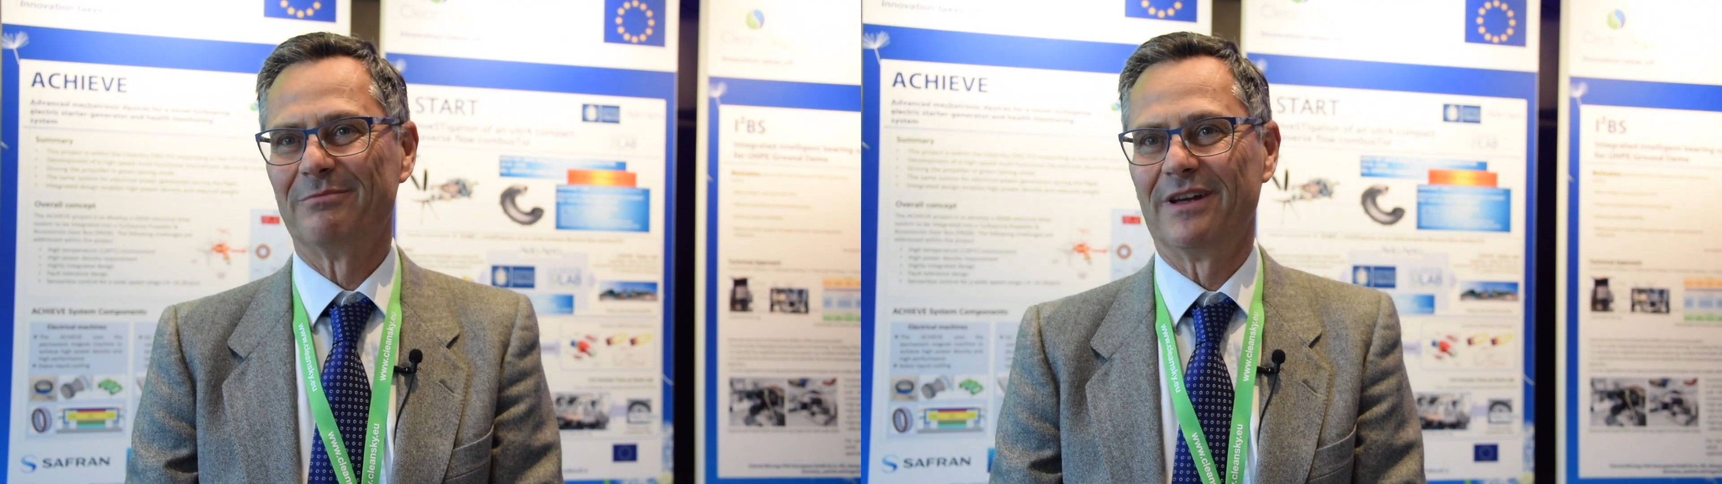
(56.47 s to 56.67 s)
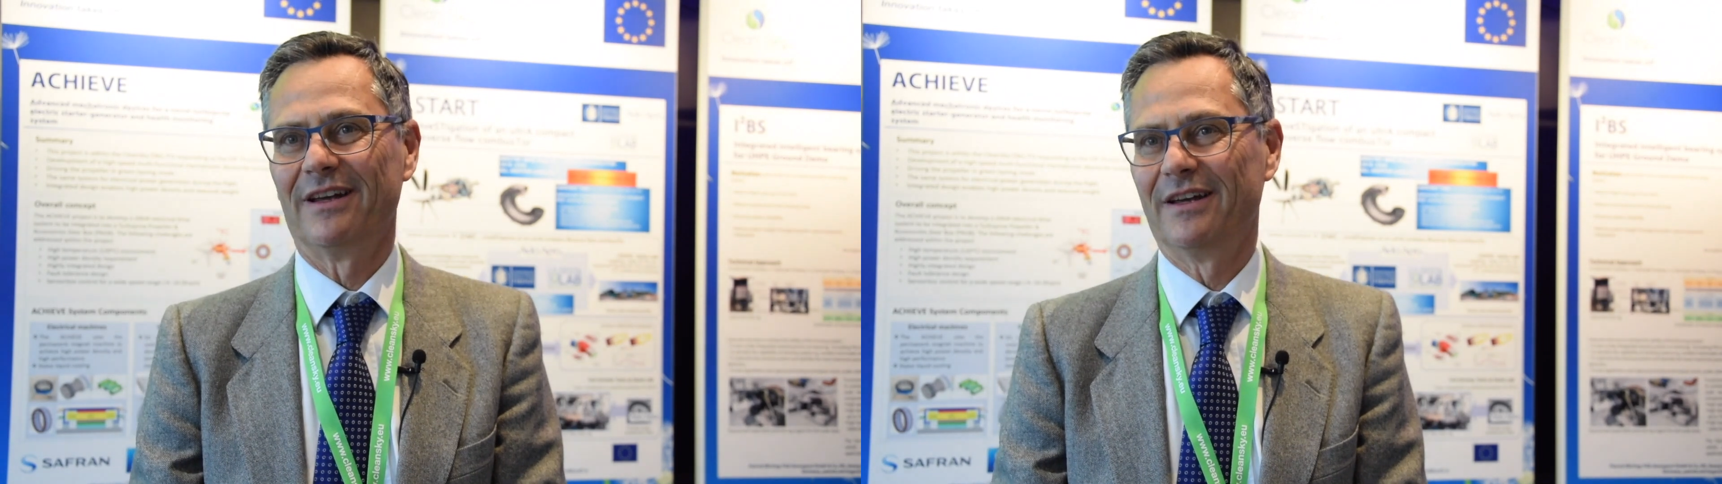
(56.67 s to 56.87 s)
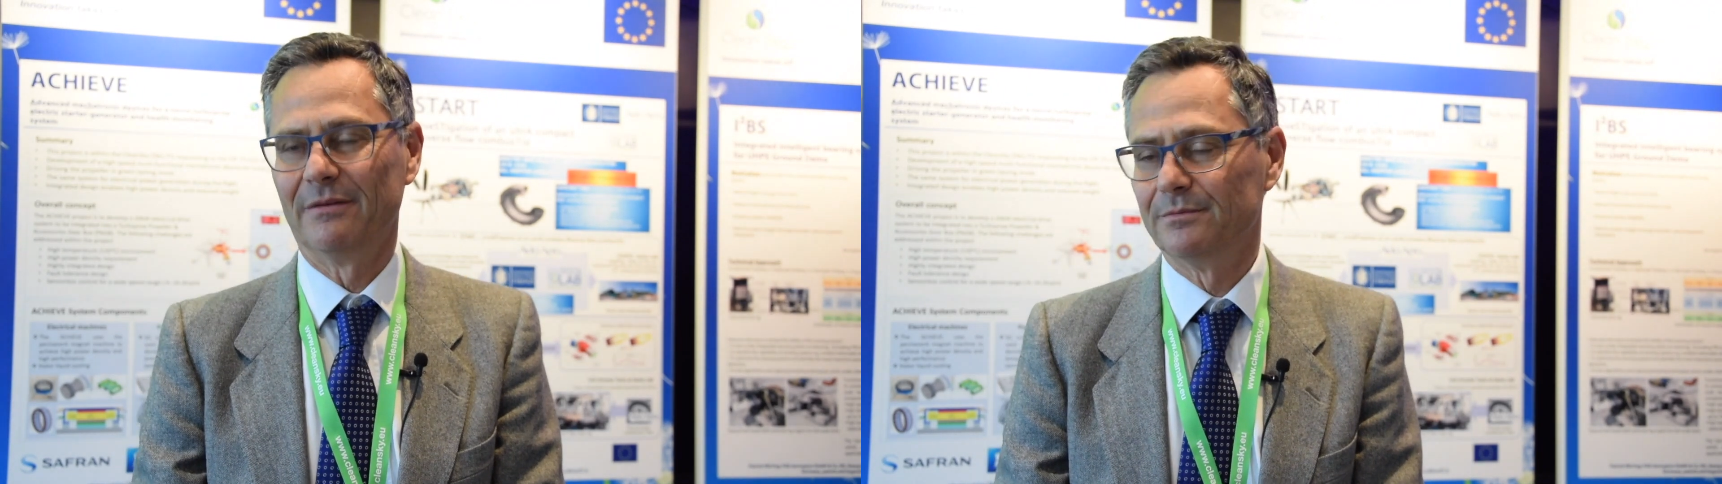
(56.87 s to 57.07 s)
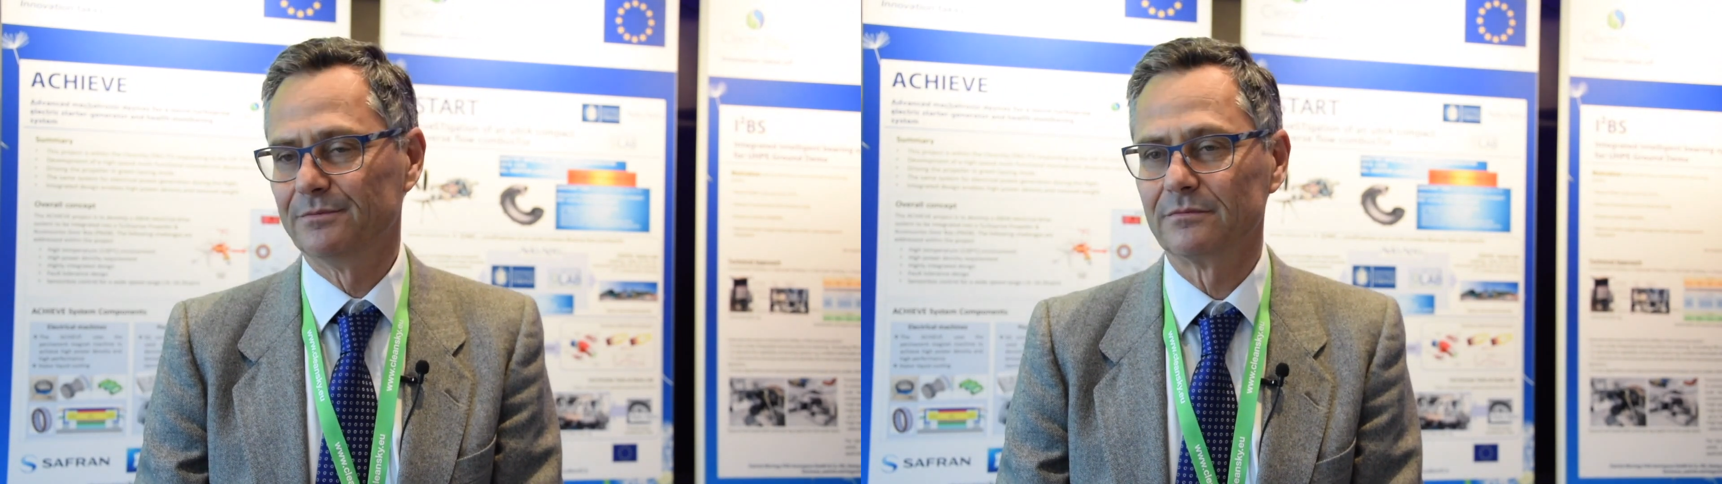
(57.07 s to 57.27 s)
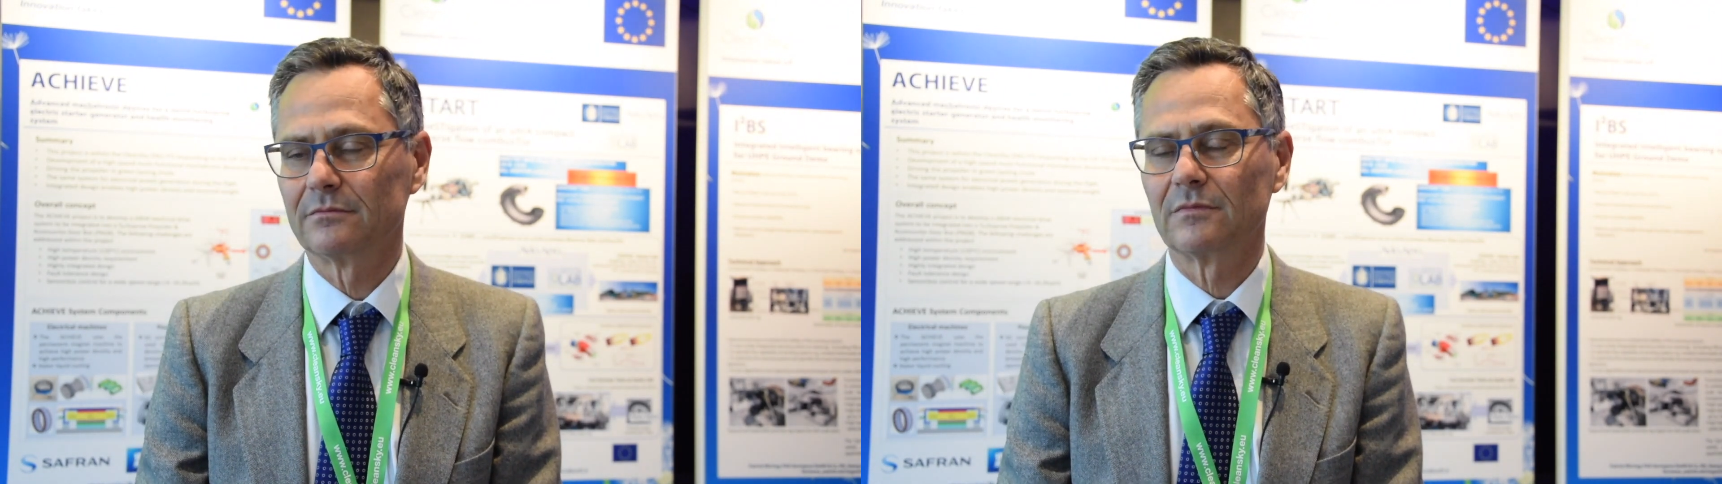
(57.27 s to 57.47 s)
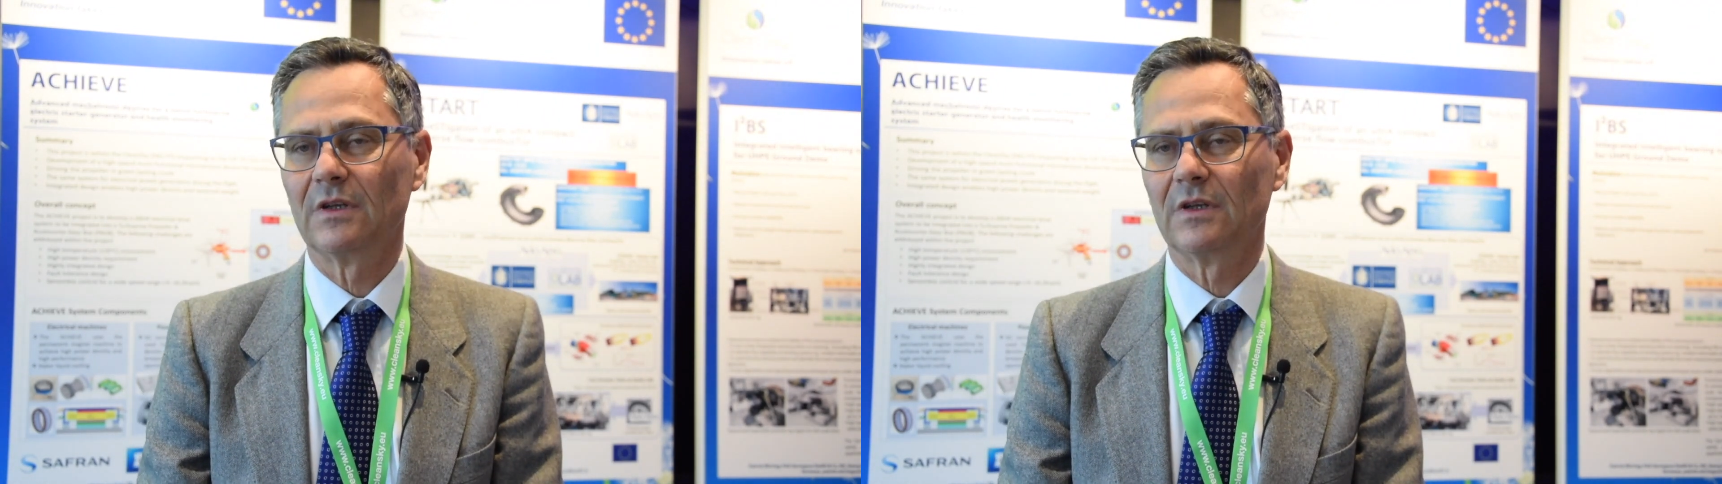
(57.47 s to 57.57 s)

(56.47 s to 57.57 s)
um,